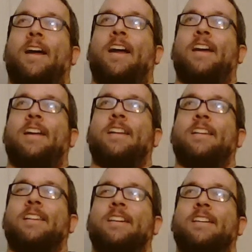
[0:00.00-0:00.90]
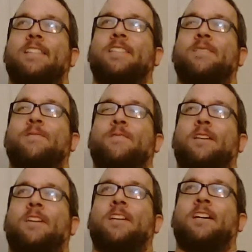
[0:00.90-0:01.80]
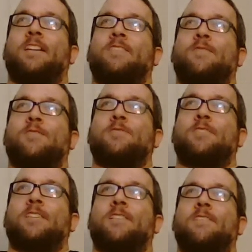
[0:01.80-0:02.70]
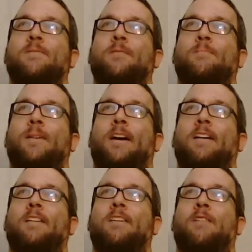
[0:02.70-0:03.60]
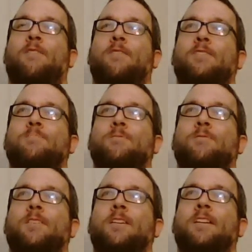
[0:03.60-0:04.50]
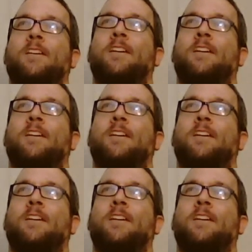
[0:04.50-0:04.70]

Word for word: by the fucking controversy of it about over this movie.